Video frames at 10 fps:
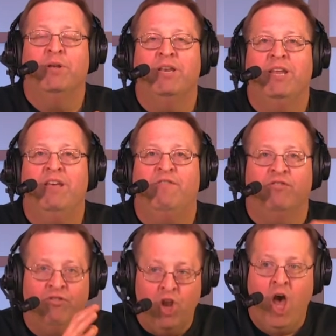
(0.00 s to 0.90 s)
But if
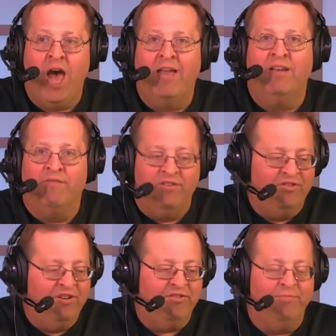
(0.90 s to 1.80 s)
it's not, if
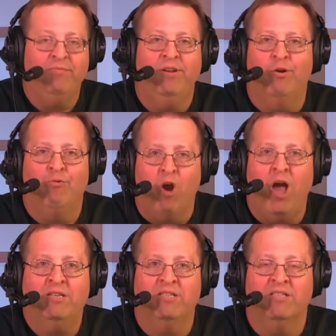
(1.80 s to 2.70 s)
it's just,
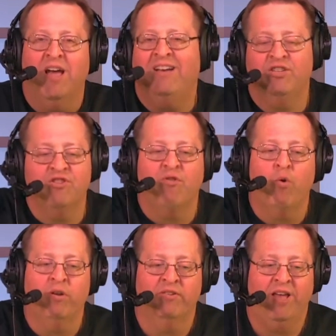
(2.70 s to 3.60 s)
rocks and stuff, I just
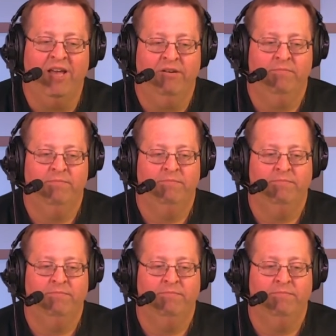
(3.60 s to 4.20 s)
throw it aside.